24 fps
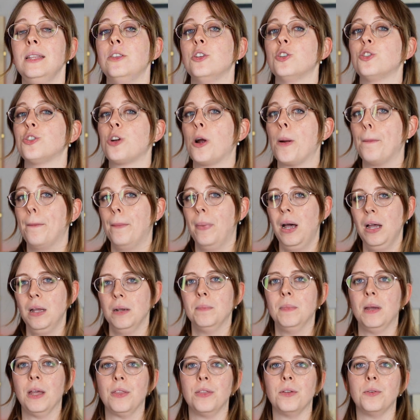the Charmat
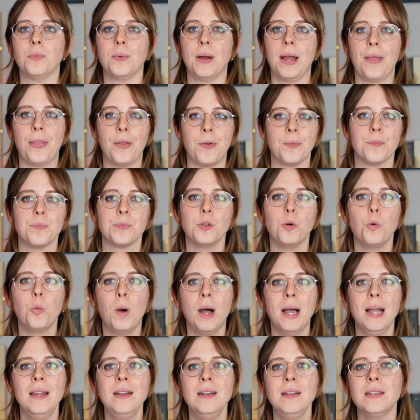method, rather, the
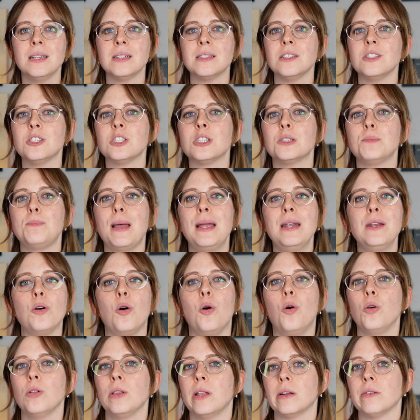wine doesn't spend a
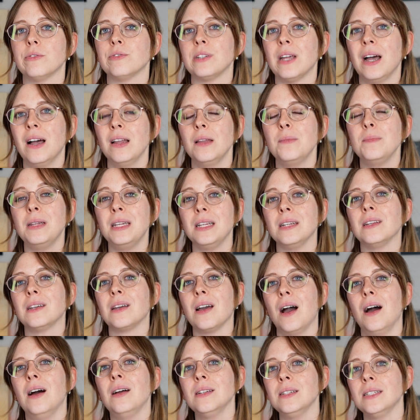whole lot of time in
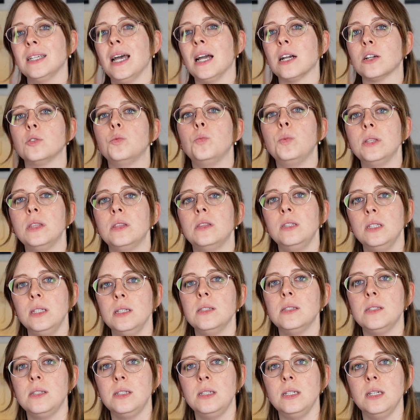contact with
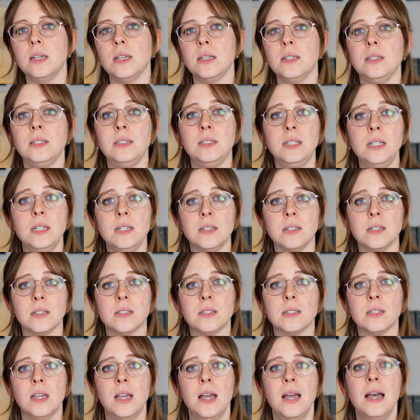these dead
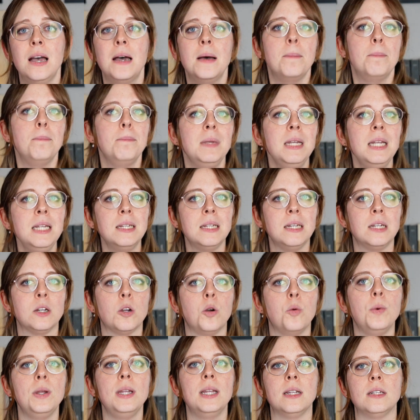yeasts,
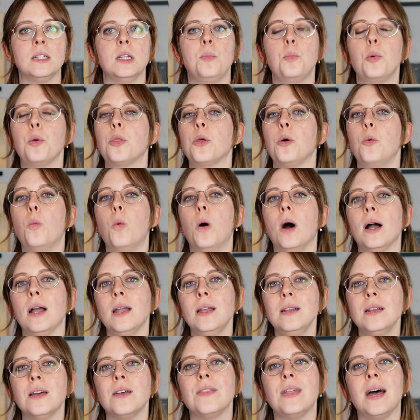meaning we end up with a
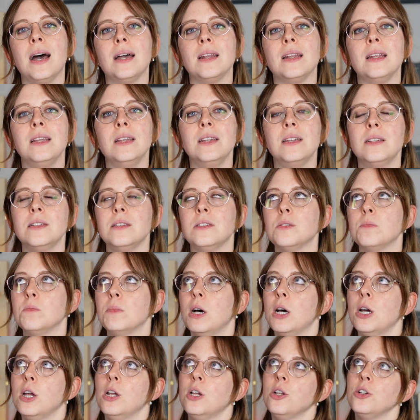wine that is
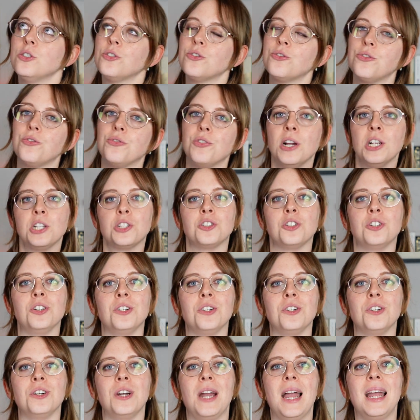much
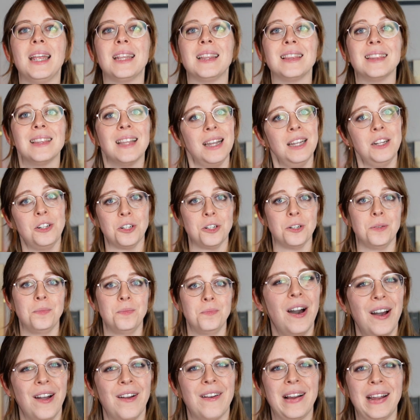fresher and lighter.
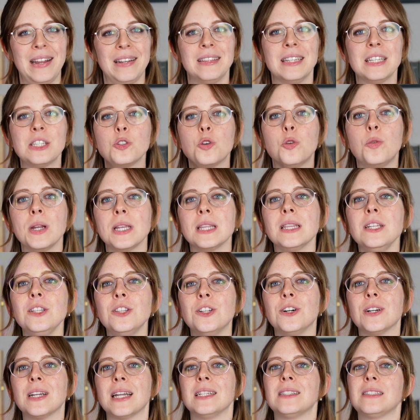All right, let's quickly
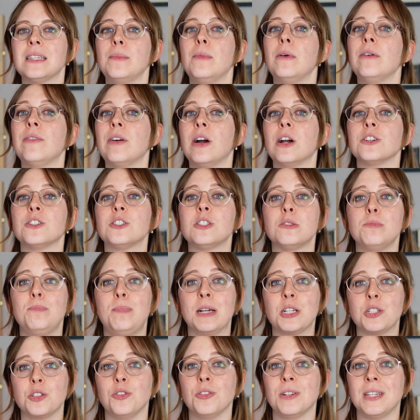look at some of our
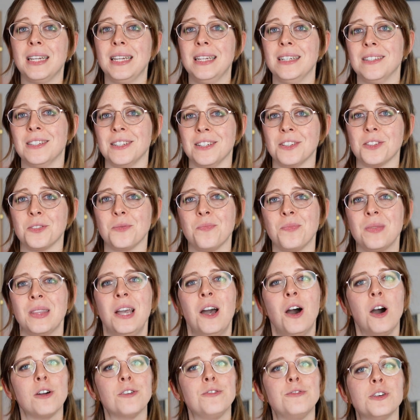special cases.
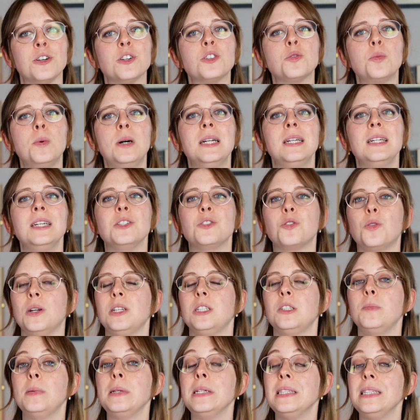Our first one is going
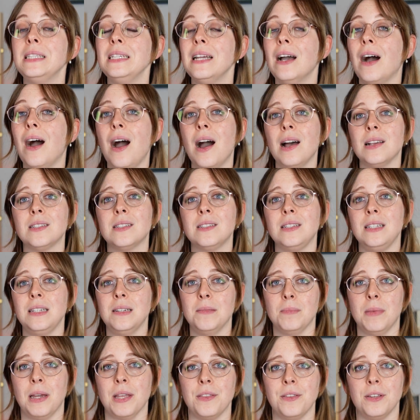to be the Asti
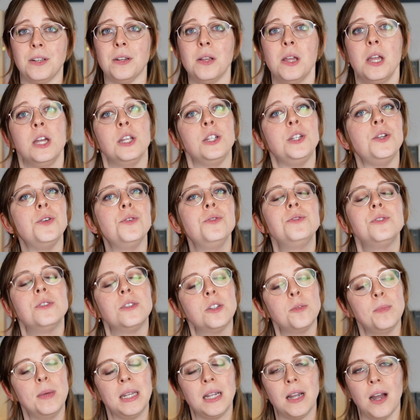method, used
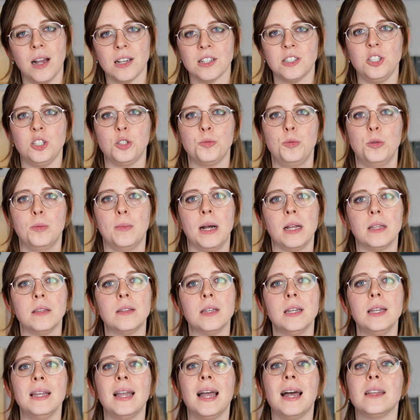to make Asti
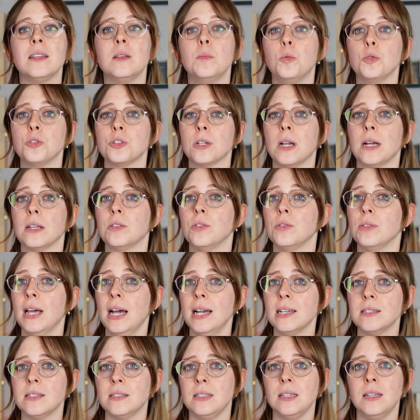Spumante and Moscato
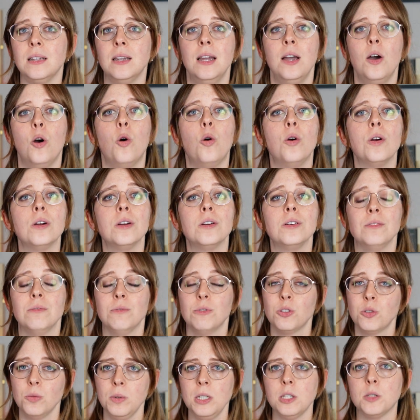d'Asti, or
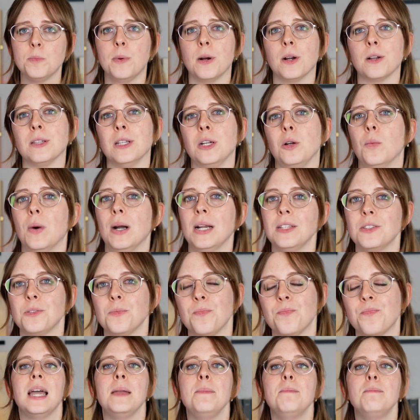sweet sparkling wines.
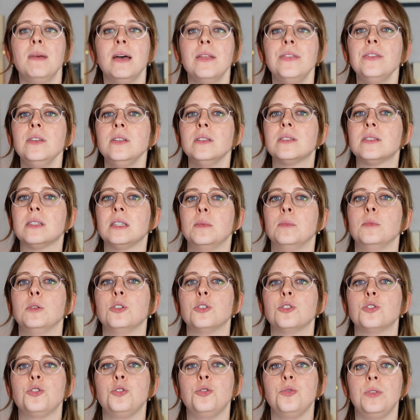A method
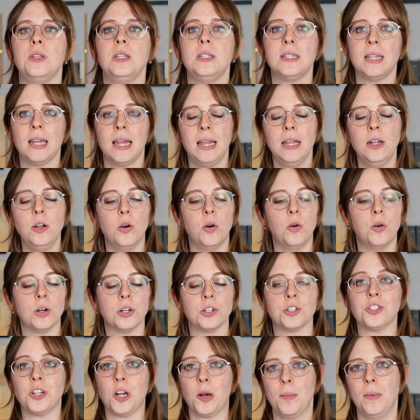similar to the tank
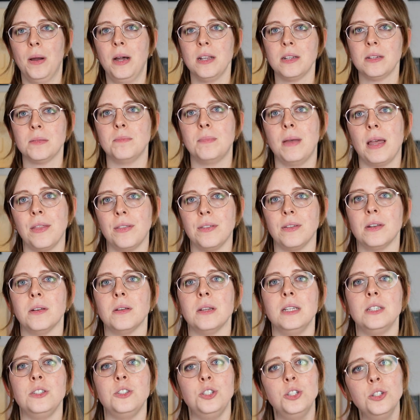or Charmat method
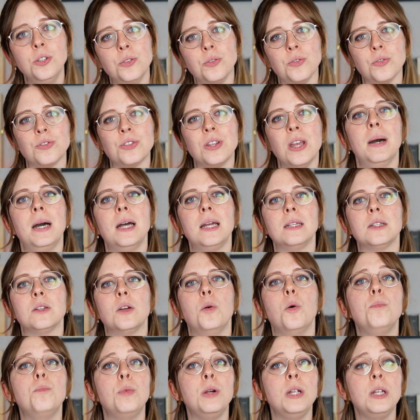is used, but
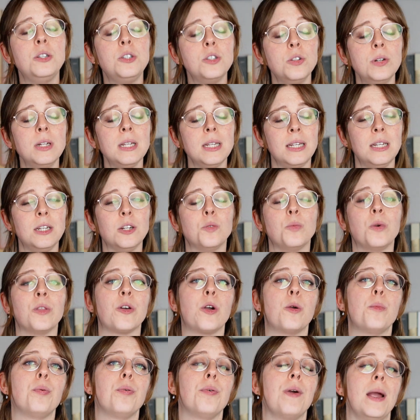we do it here with
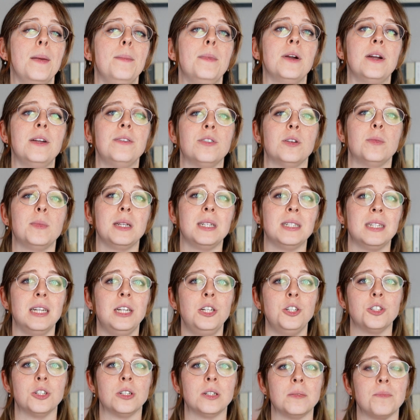our primary
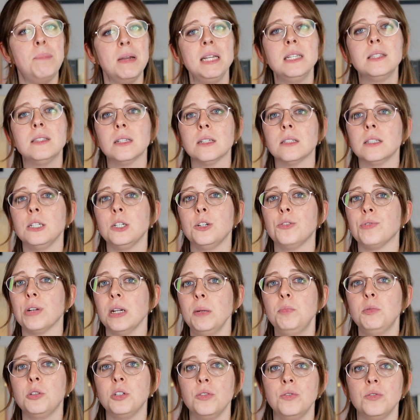fermentation. Basically,
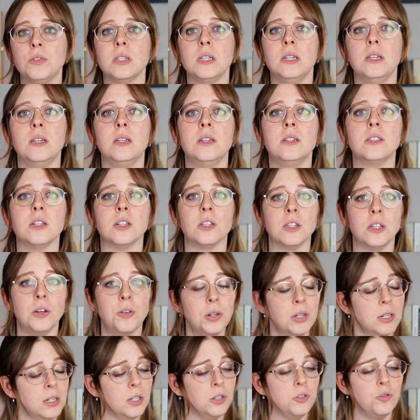grape juice is
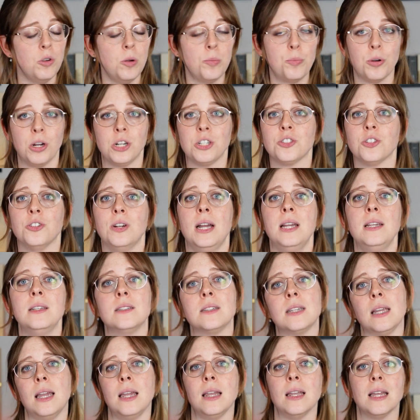loaded into a pressurized
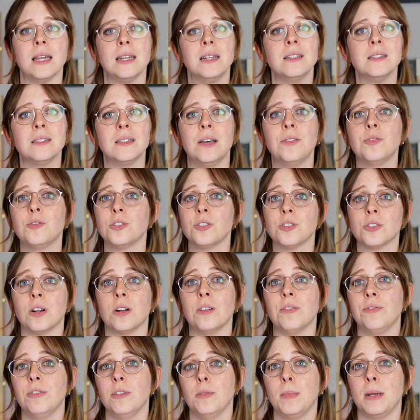tank and is left to
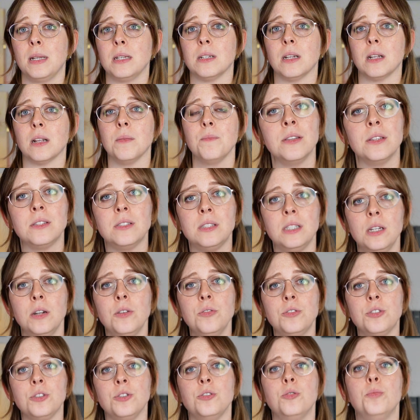start fermenting. The
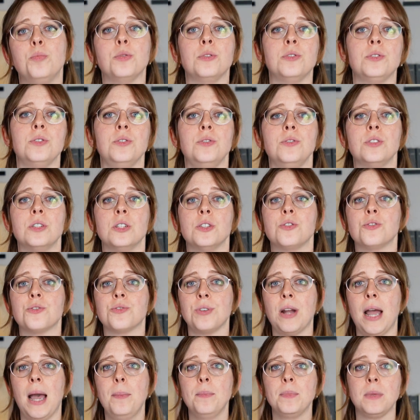CO2 produced is
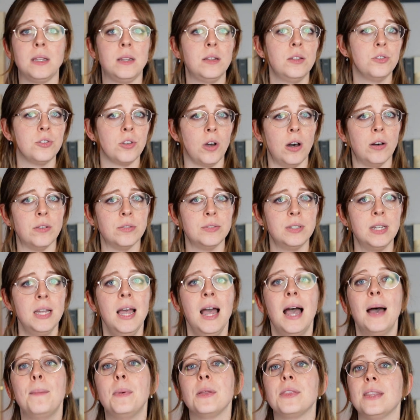trapped and dissolved,
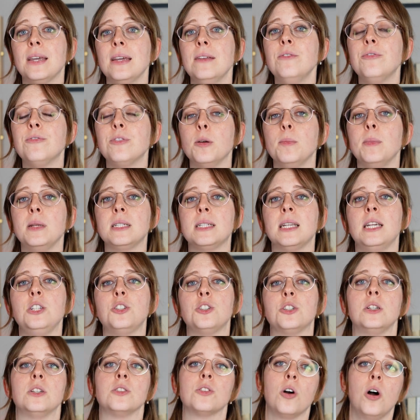but then
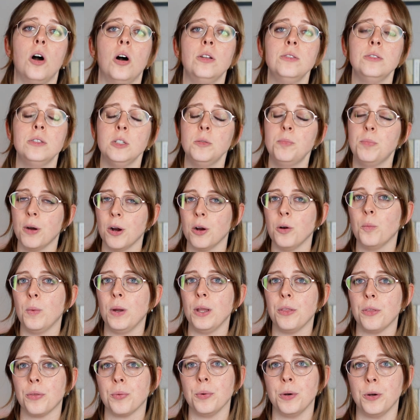fermentation is halted partway
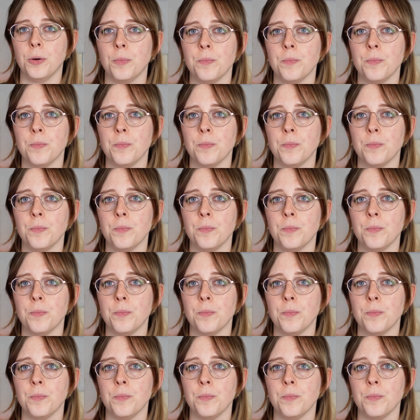through.